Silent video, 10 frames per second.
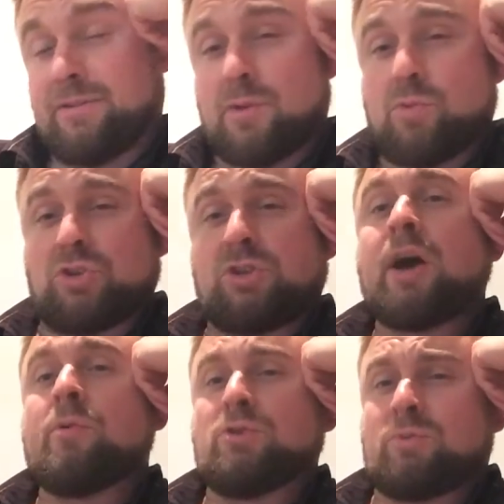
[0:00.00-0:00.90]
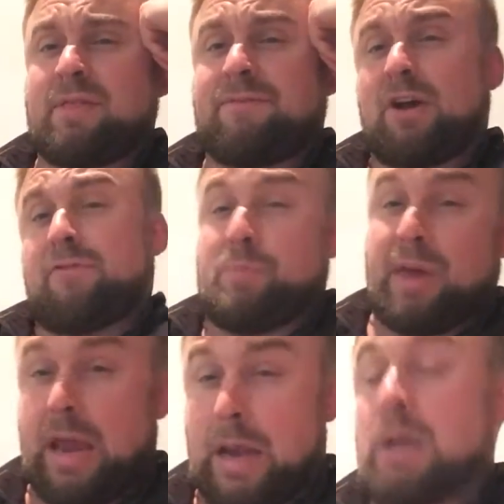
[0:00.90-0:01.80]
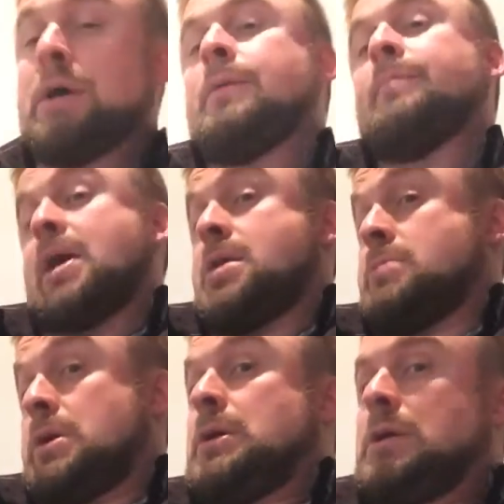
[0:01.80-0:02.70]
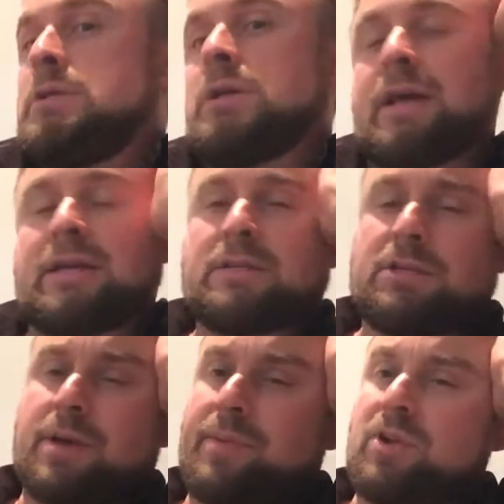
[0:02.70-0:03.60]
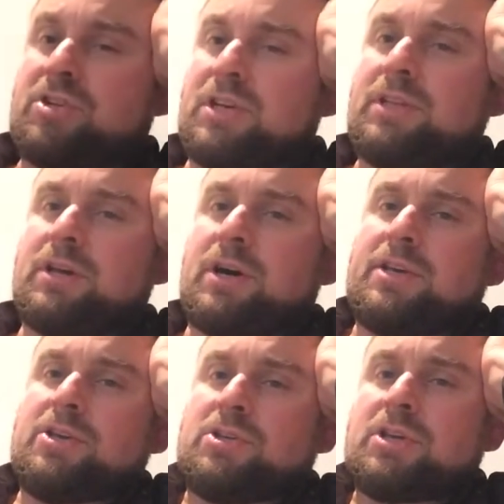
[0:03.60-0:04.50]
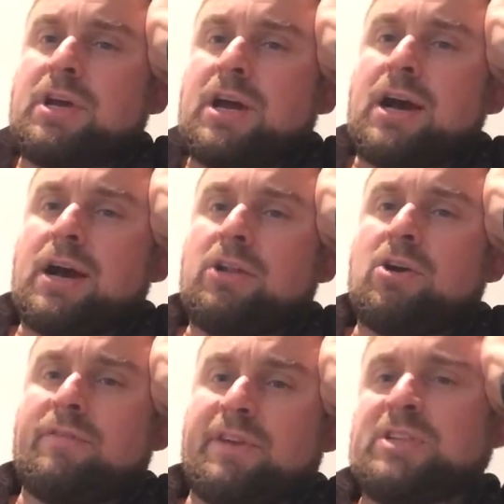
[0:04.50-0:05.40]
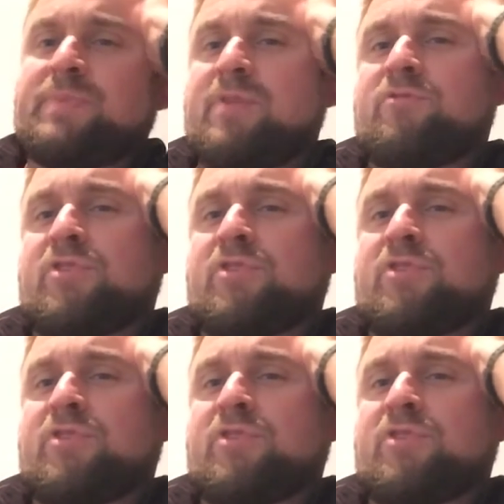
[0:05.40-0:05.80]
If you don't watch Star Wars, where the fuck have you been? But anyway, so that's terminology that I use. A lot of it is about